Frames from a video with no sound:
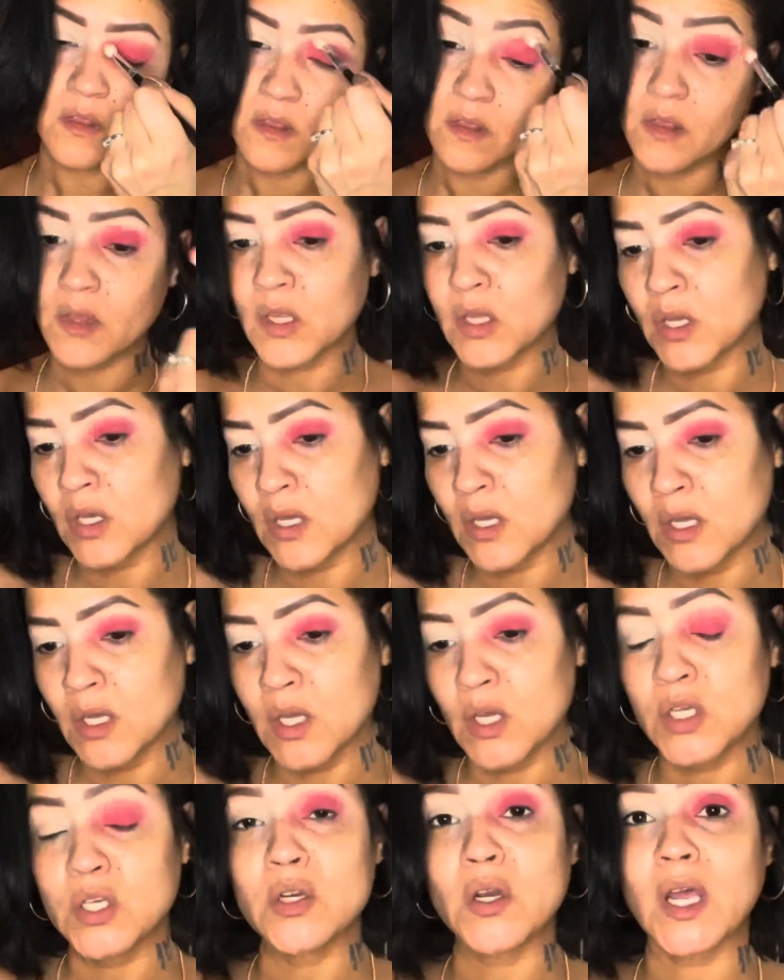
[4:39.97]
You
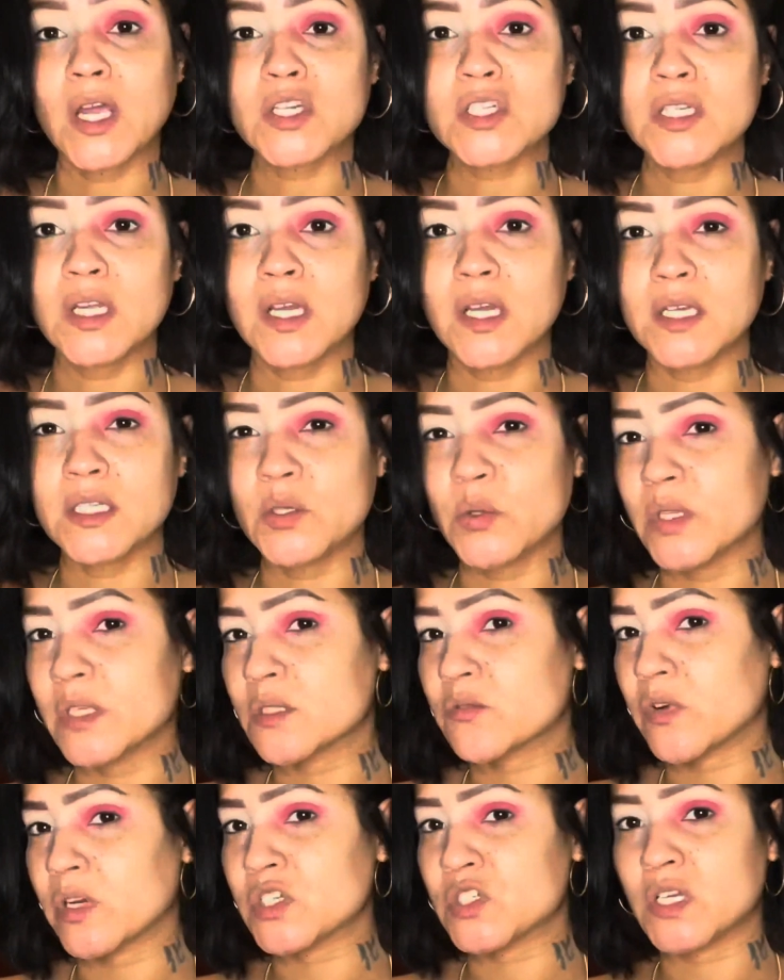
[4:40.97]
know, actually, I like the way
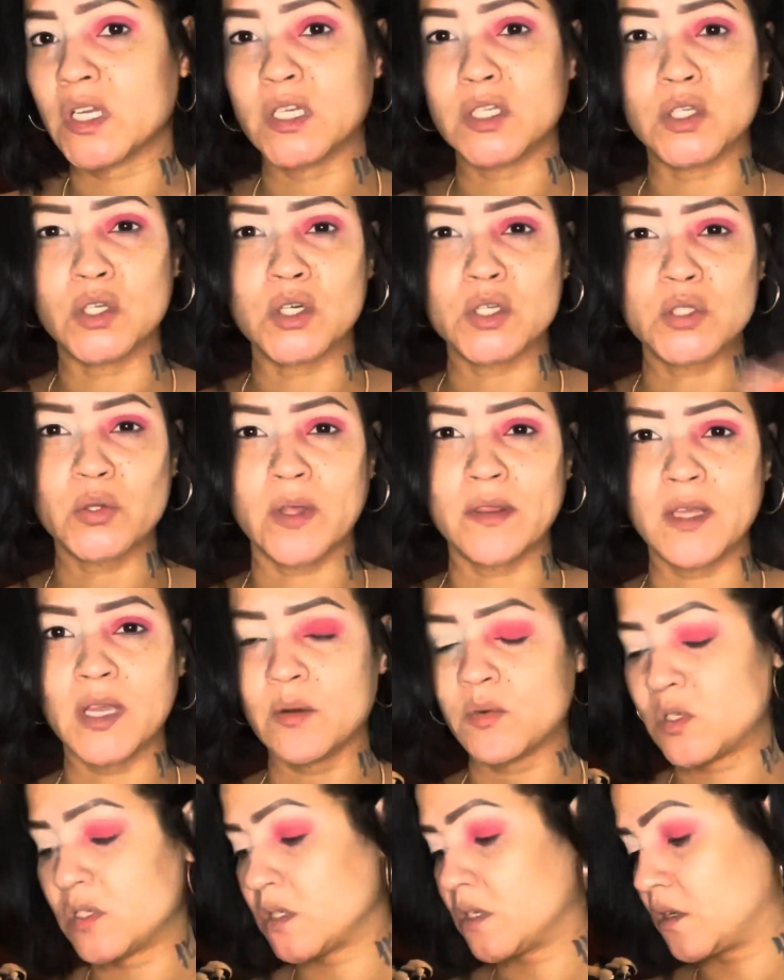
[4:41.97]
this red shade looks, so I think
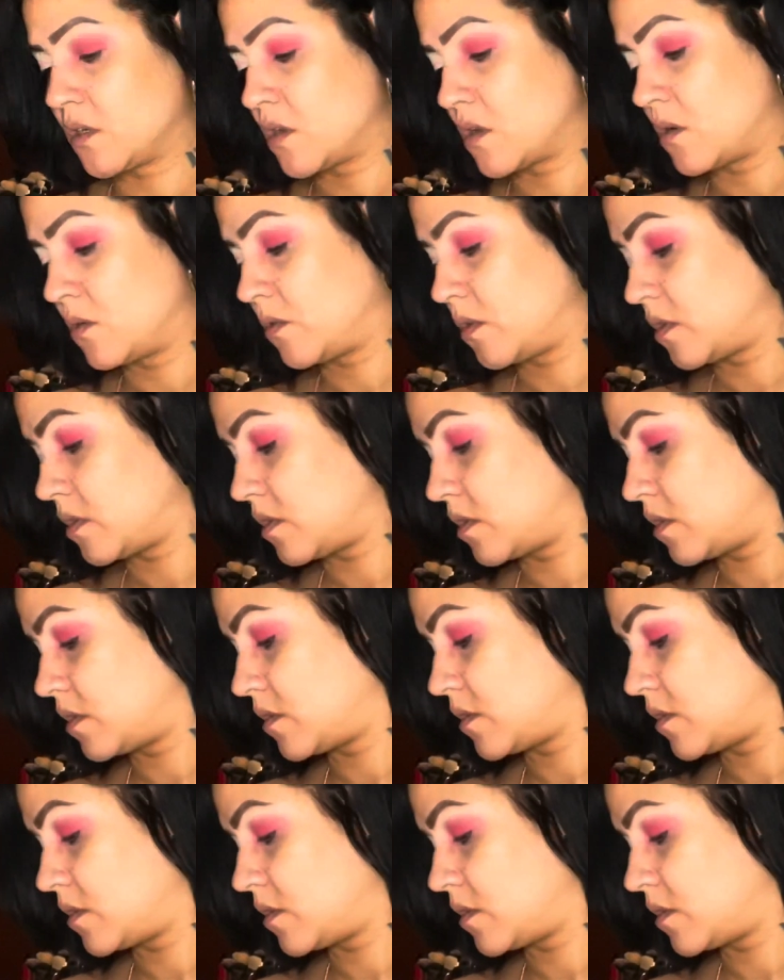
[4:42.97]
I'm just going to go with it.